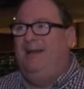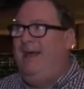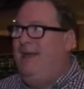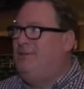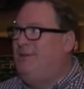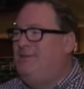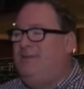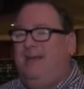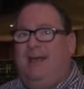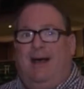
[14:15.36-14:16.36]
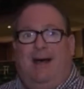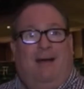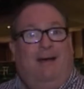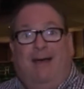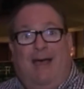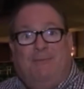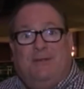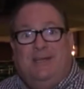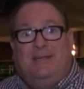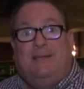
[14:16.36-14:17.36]
and as you can see, every
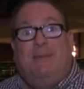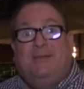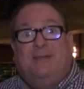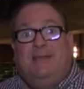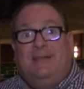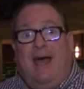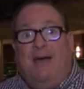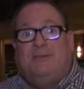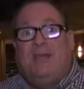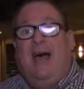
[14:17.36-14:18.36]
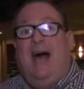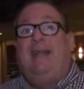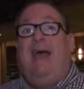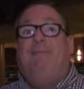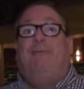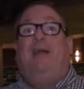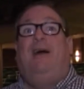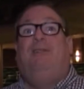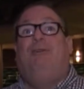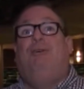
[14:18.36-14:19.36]
seat's the best seat in the house, and every
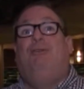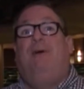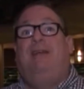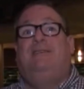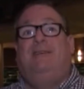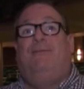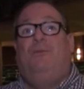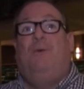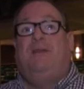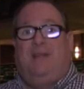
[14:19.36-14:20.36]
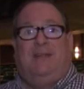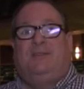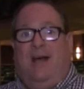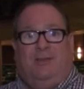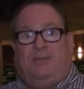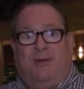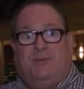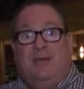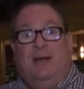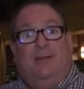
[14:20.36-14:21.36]
night there are great different West End style shows
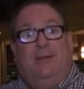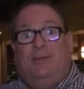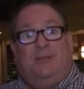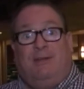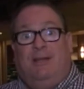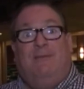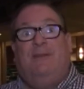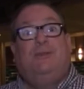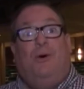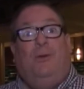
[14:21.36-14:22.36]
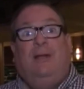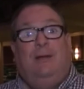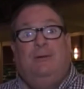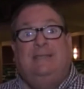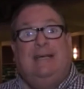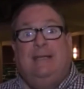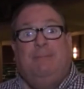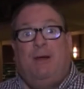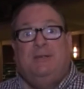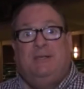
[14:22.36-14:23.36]
that you're just going to love, and it's all included in the
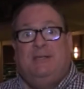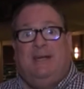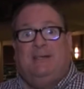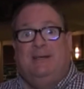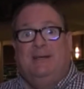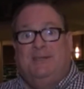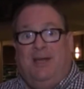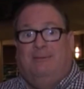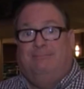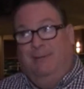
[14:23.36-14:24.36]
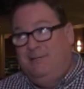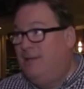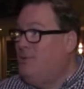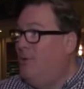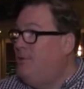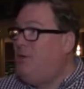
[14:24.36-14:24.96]
price of your ticket. So let's enjoy the